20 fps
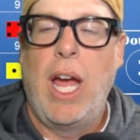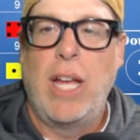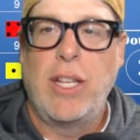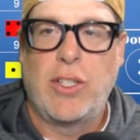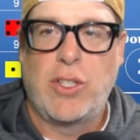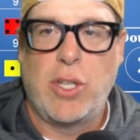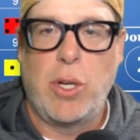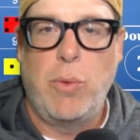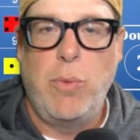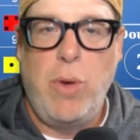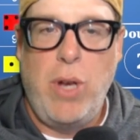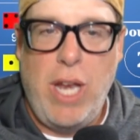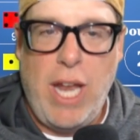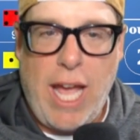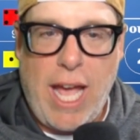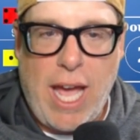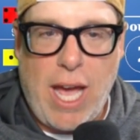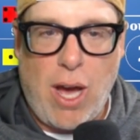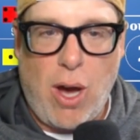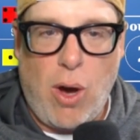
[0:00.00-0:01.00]
So
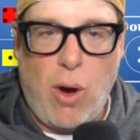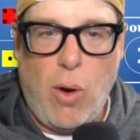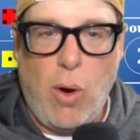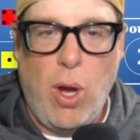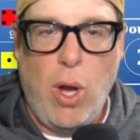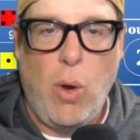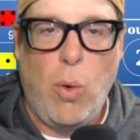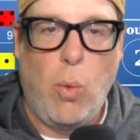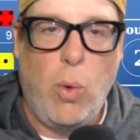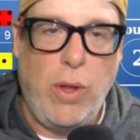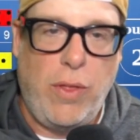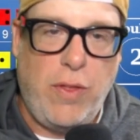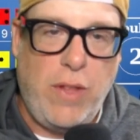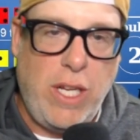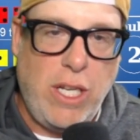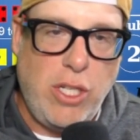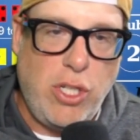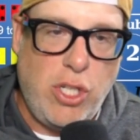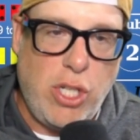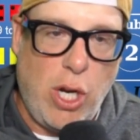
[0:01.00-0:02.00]
now with
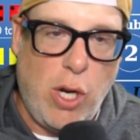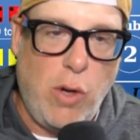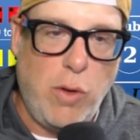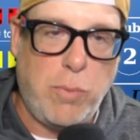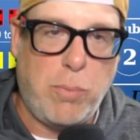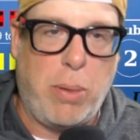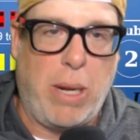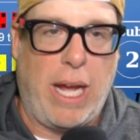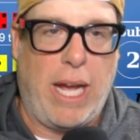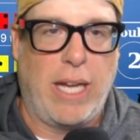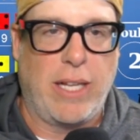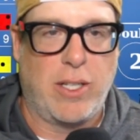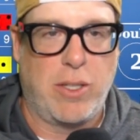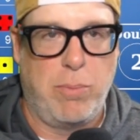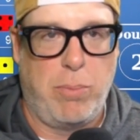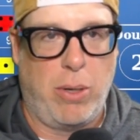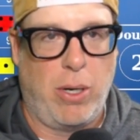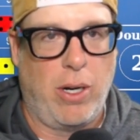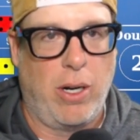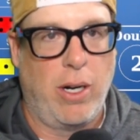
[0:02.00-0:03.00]
the don't pass
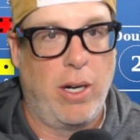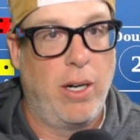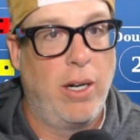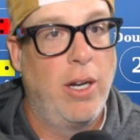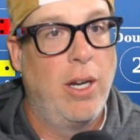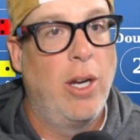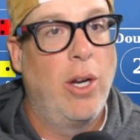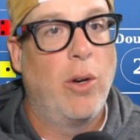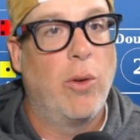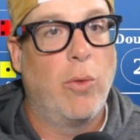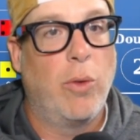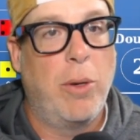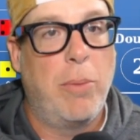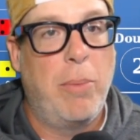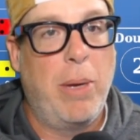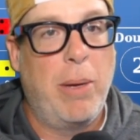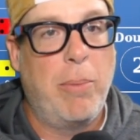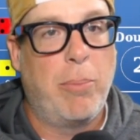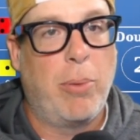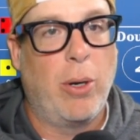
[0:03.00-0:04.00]
bar,
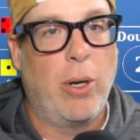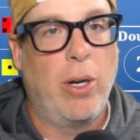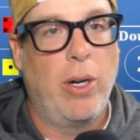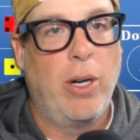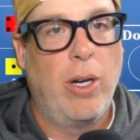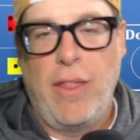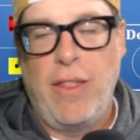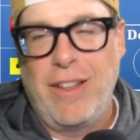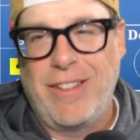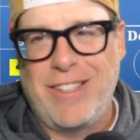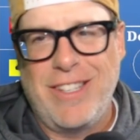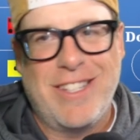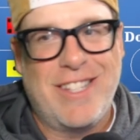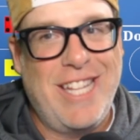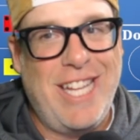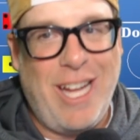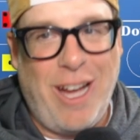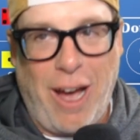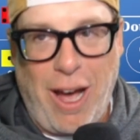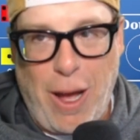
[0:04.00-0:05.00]
remember, this is
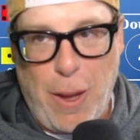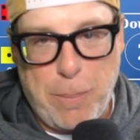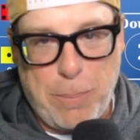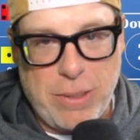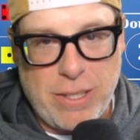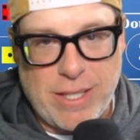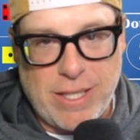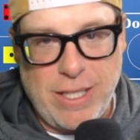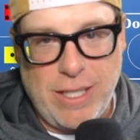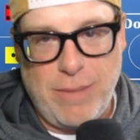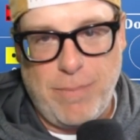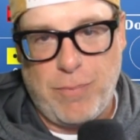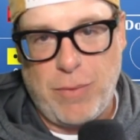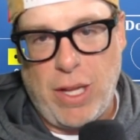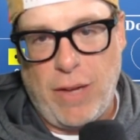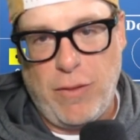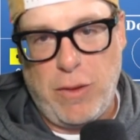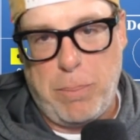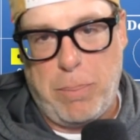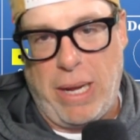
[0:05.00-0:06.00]
the opposite
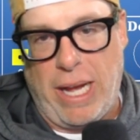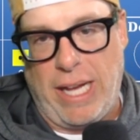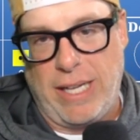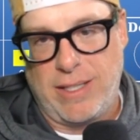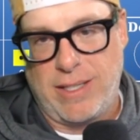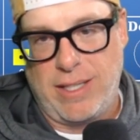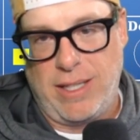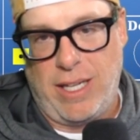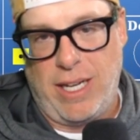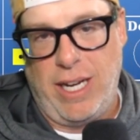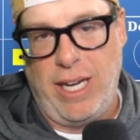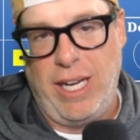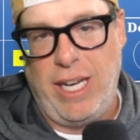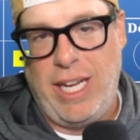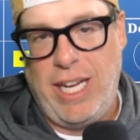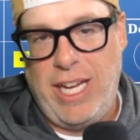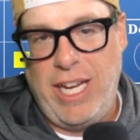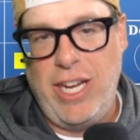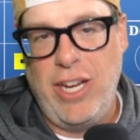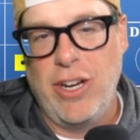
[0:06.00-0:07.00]
of the pass line.
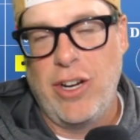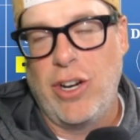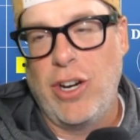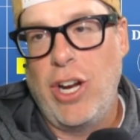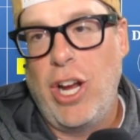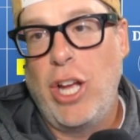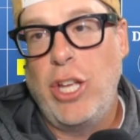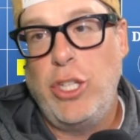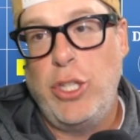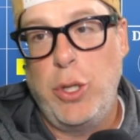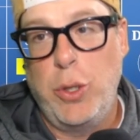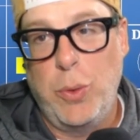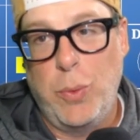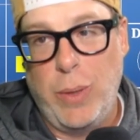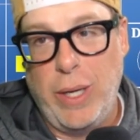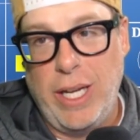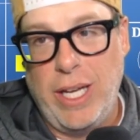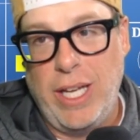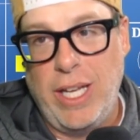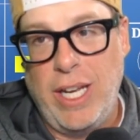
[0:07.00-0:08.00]
Here, you
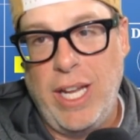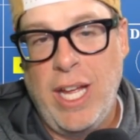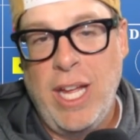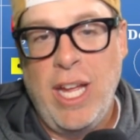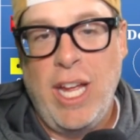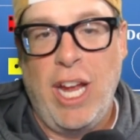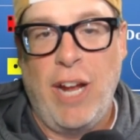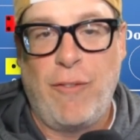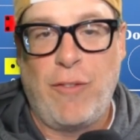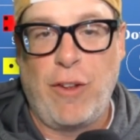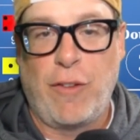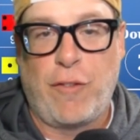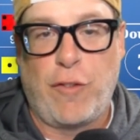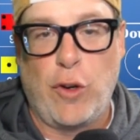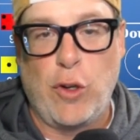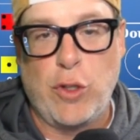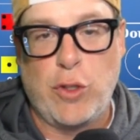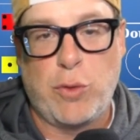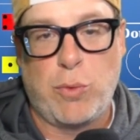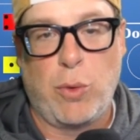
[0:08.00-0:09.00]
win if the
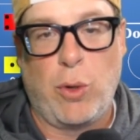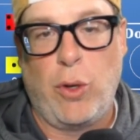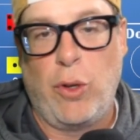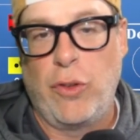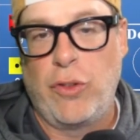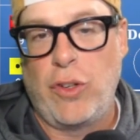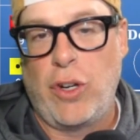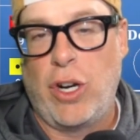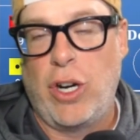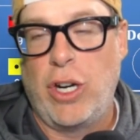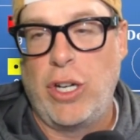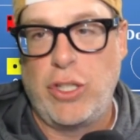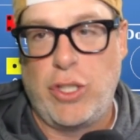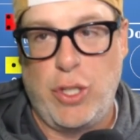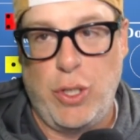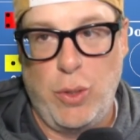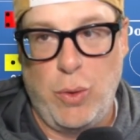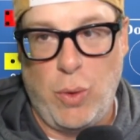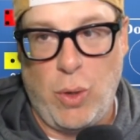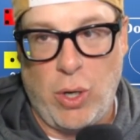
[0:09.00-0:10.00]
first rolls are a
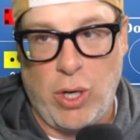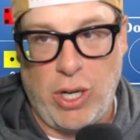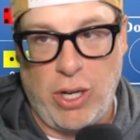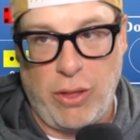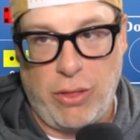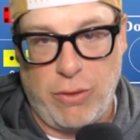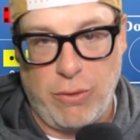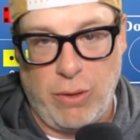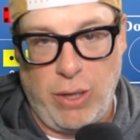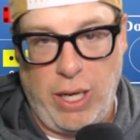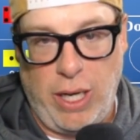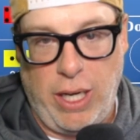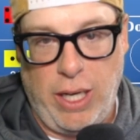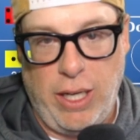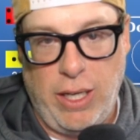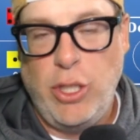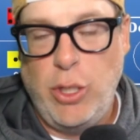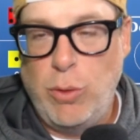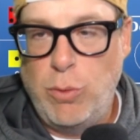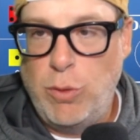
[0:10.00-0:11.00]
2 or a
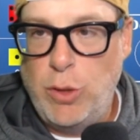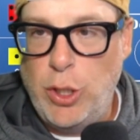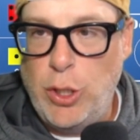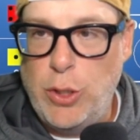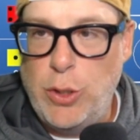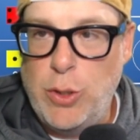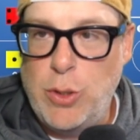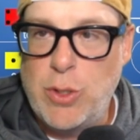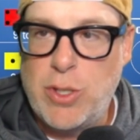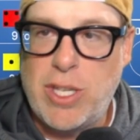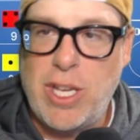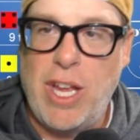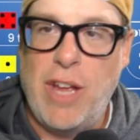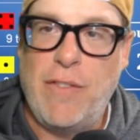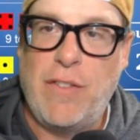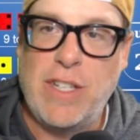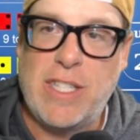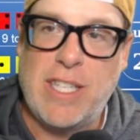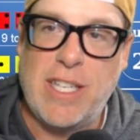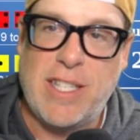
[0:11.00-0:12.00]
3. You lose
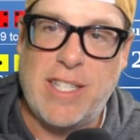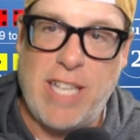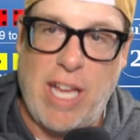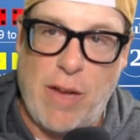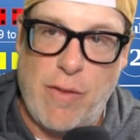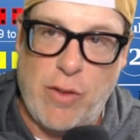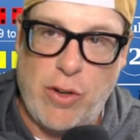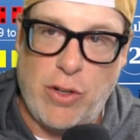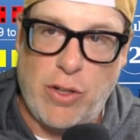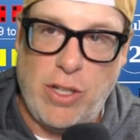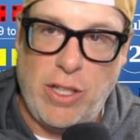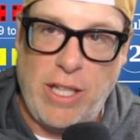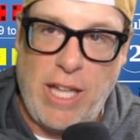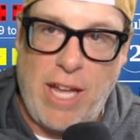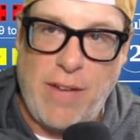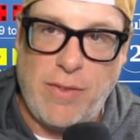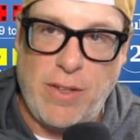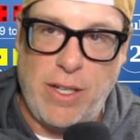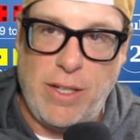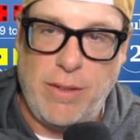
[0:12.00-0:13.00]
if it's a 7 or
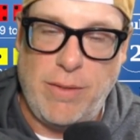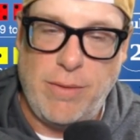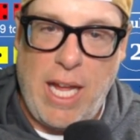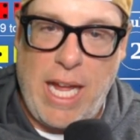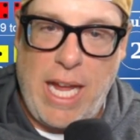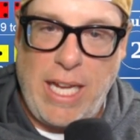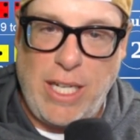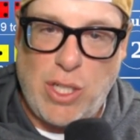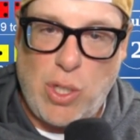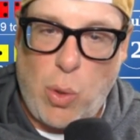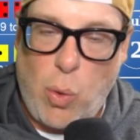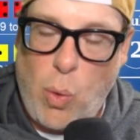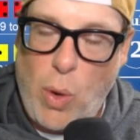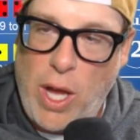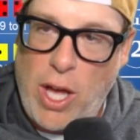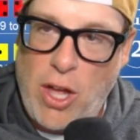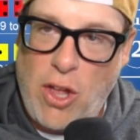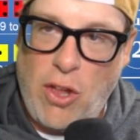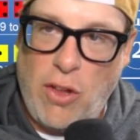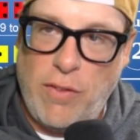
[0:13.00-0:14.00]
11. A
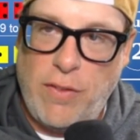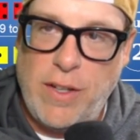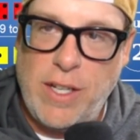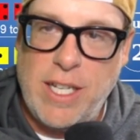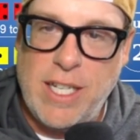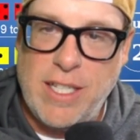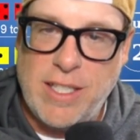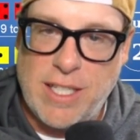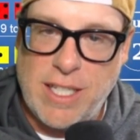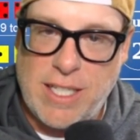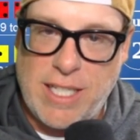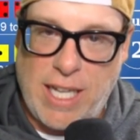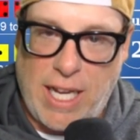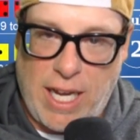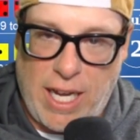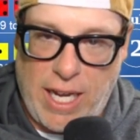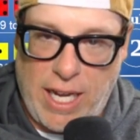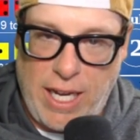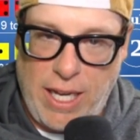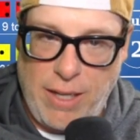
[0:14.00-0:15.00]
12 is a
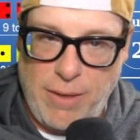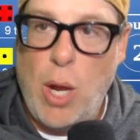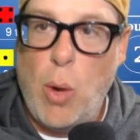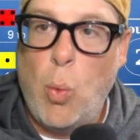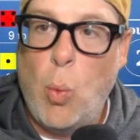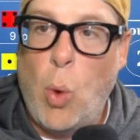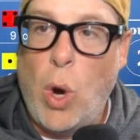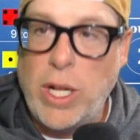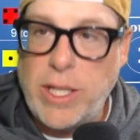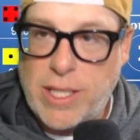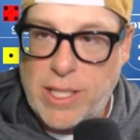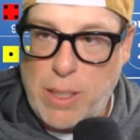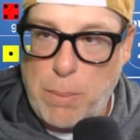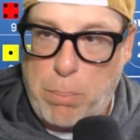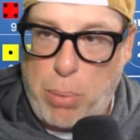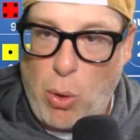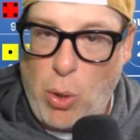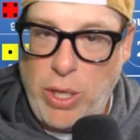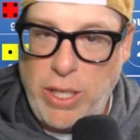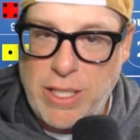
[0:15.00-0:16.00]
tie. Once the
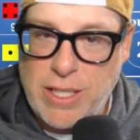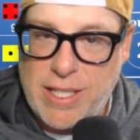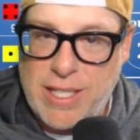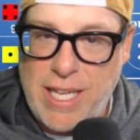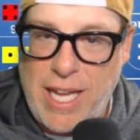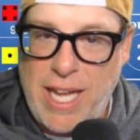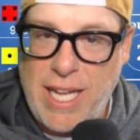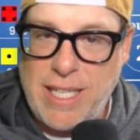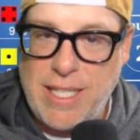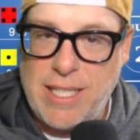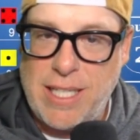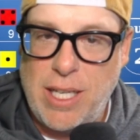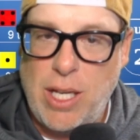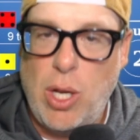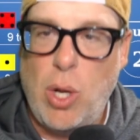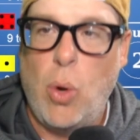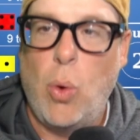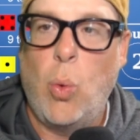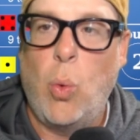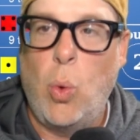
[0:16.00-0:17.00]
point is set,
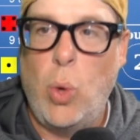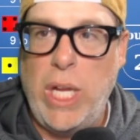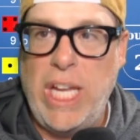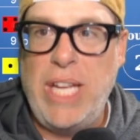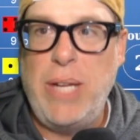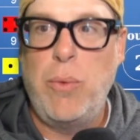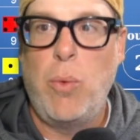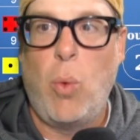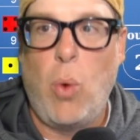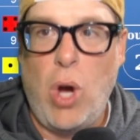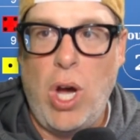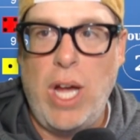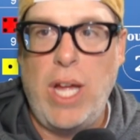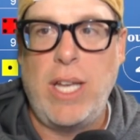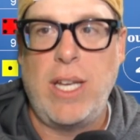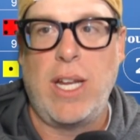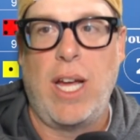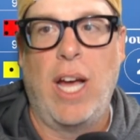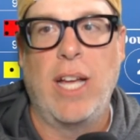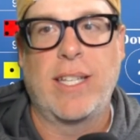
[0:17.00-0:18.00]
we
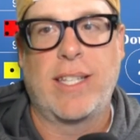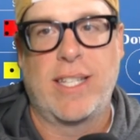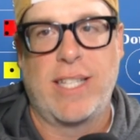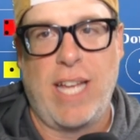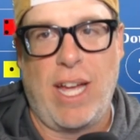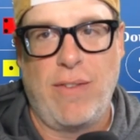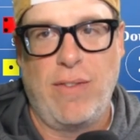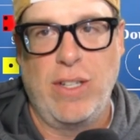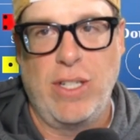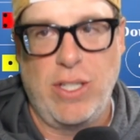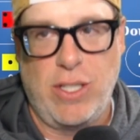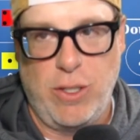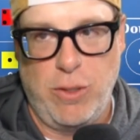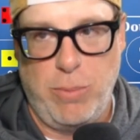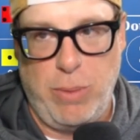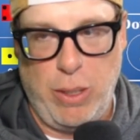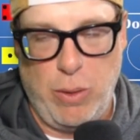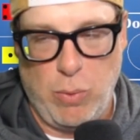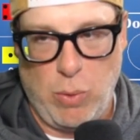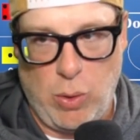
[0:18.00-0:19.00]
want a 7 to
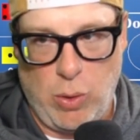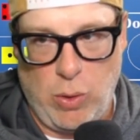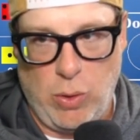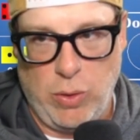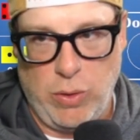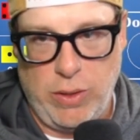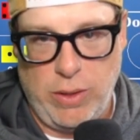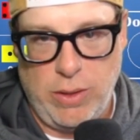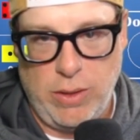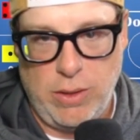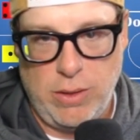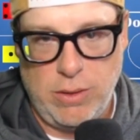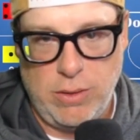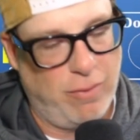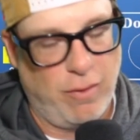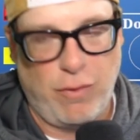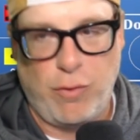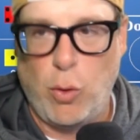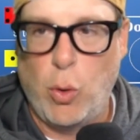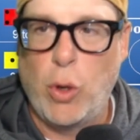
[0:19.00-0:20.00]
be rolled
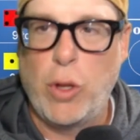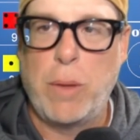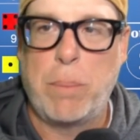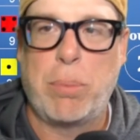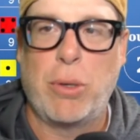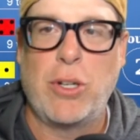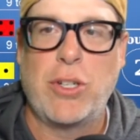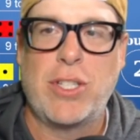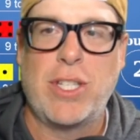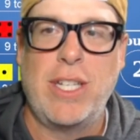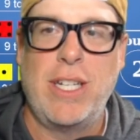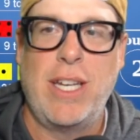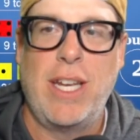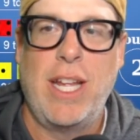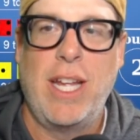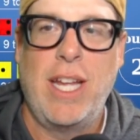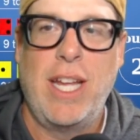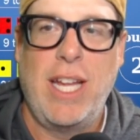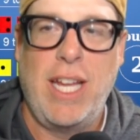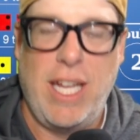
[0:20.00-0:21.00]
before the person
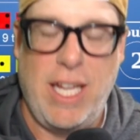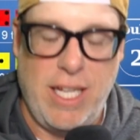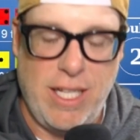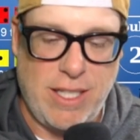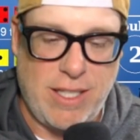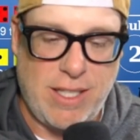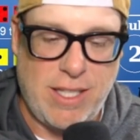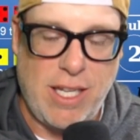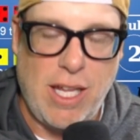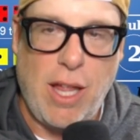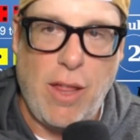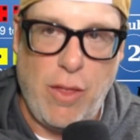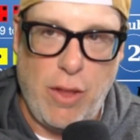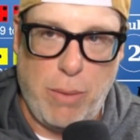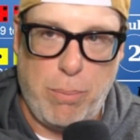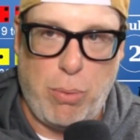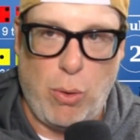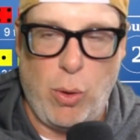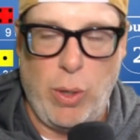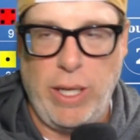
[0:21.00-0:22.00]
hits
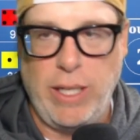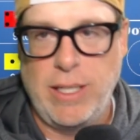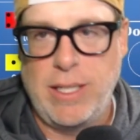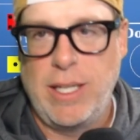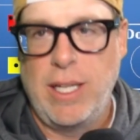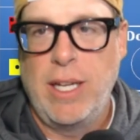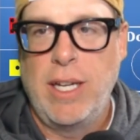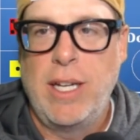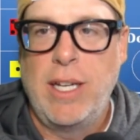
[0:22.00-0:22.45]
the point.